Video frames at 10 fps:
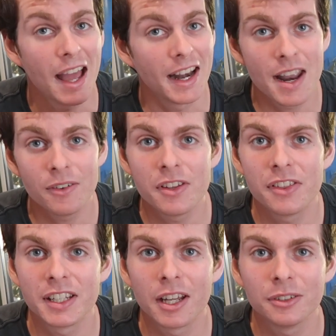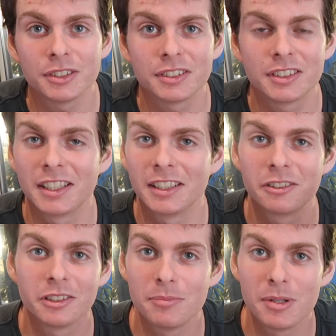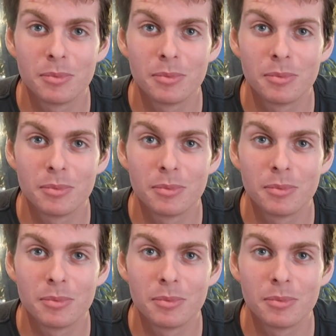And everything else can literally be